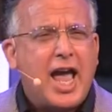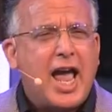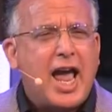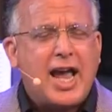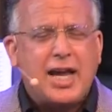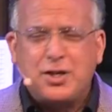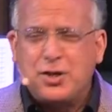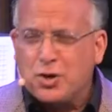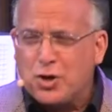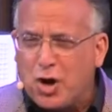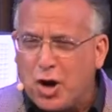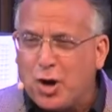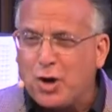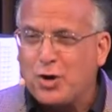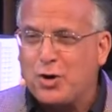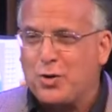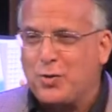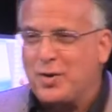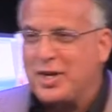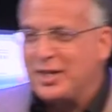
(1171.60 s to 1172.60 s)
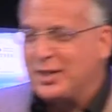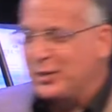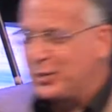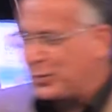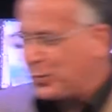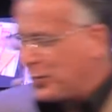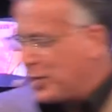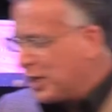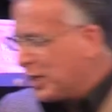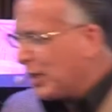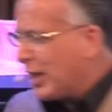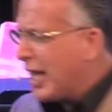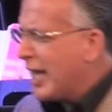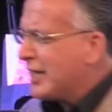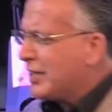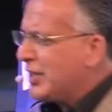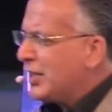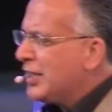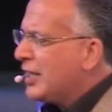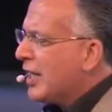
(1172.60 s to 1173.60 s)
and your arteries,
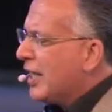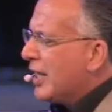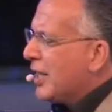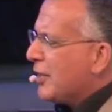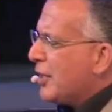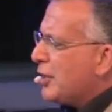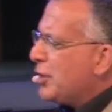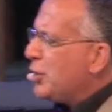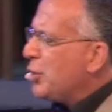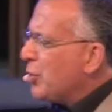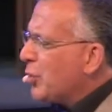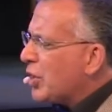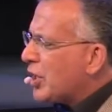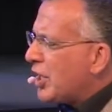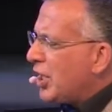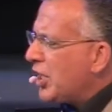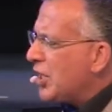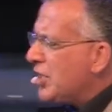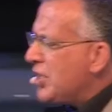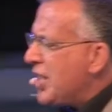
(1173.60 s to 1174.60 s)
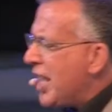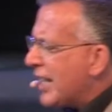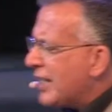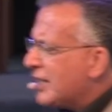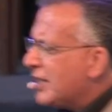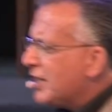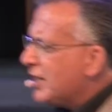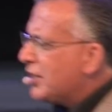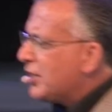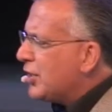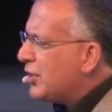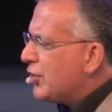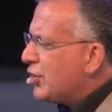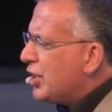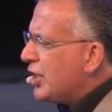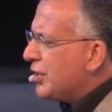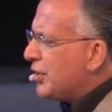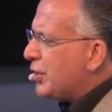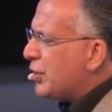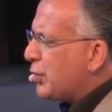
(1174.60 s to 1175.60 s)
realizing that you are connected to
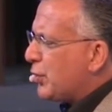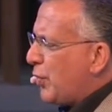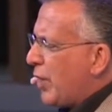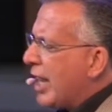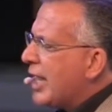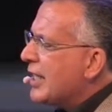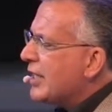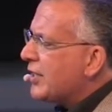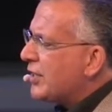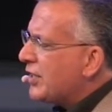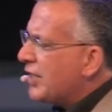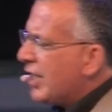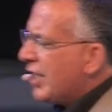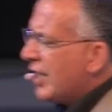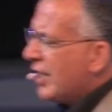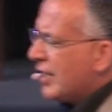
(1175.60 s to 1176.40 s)
Jesus Christ.